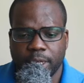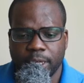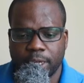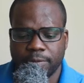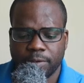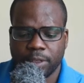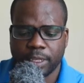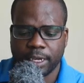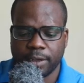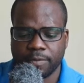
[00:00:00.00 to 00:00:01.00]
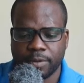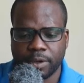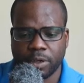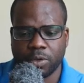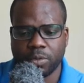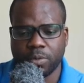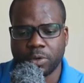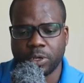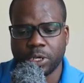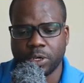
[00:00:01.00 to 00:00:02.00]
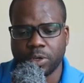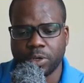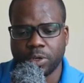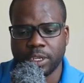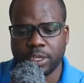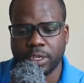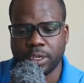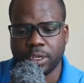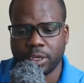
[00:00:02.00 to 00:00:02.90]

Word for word: If you type commercial, let's say